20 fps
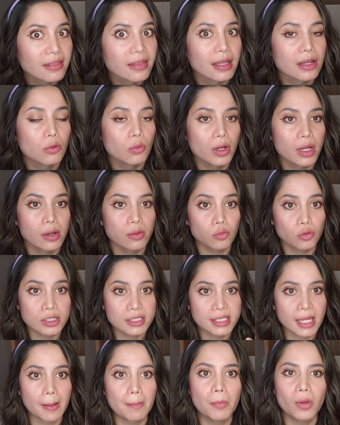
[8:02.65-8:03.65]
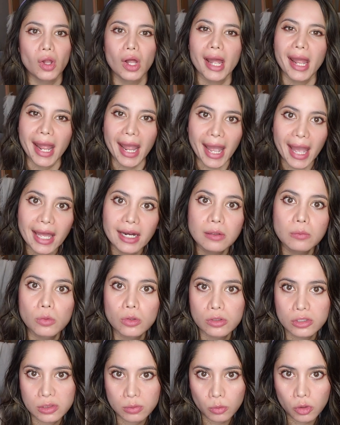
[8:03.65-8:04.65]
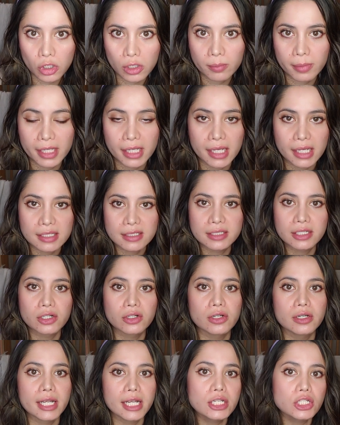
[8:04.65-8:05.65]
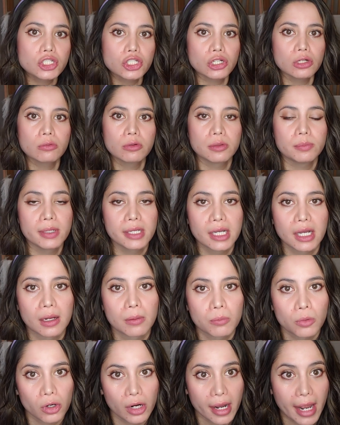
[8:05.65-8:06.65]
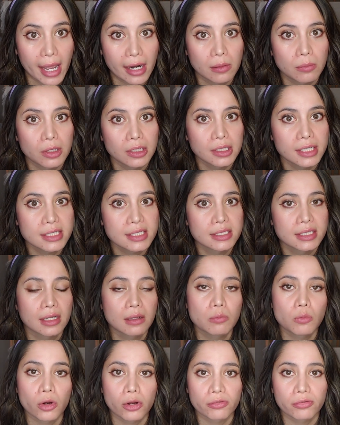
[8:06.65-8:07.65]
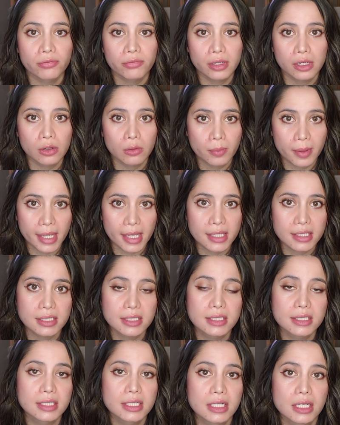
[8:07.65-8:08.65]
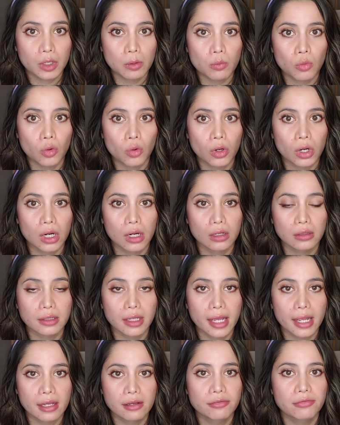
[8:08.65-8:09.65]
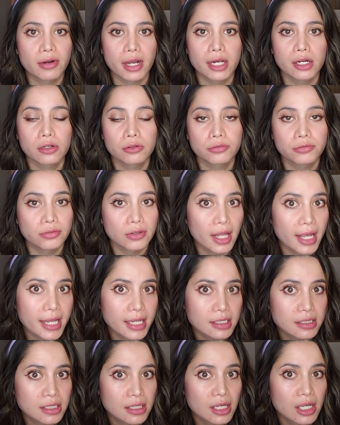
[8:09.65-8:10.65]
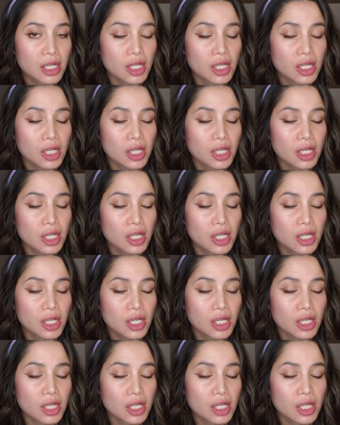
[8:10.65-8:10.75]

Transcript: They would resemble animals more because their nature would become more animalistic, more fear-based, more like fight or flight.